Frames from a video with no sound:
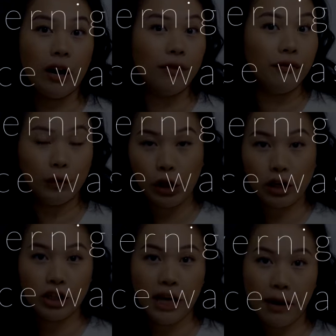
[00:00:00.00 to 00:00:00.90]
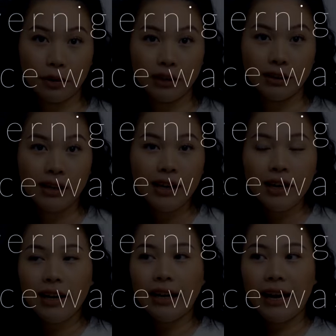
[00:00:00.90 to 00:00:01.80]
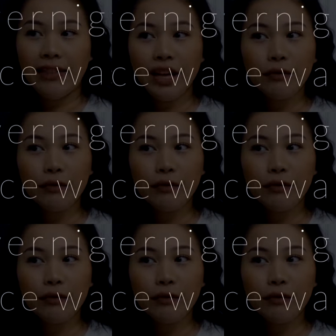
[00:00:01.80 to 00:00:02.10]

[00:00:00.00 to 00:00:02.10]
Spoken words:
a full-on shower. And then